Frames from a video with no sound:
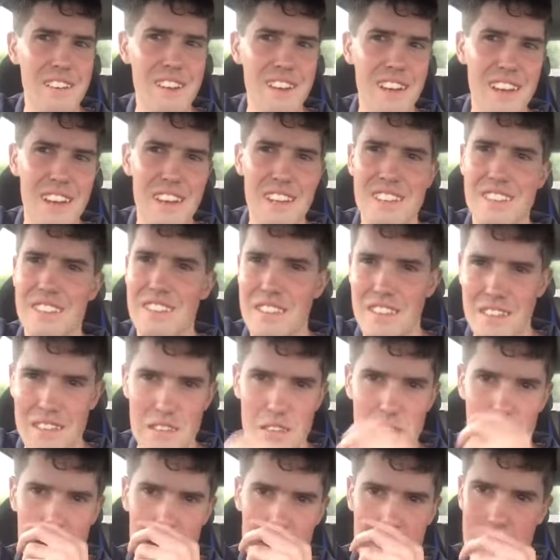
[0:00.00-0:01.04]
It's
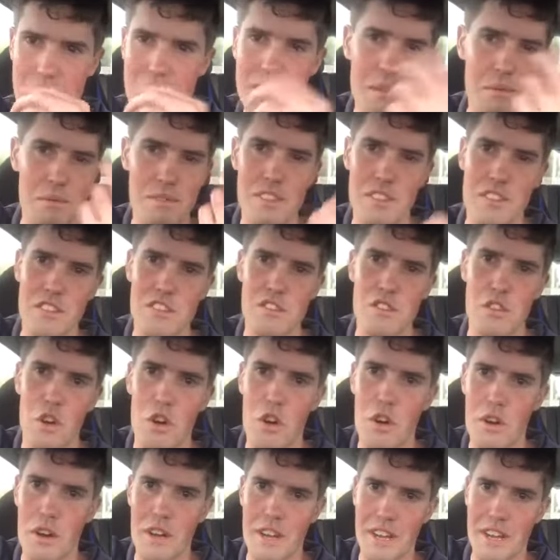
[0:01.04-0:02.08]
like a Simpsons song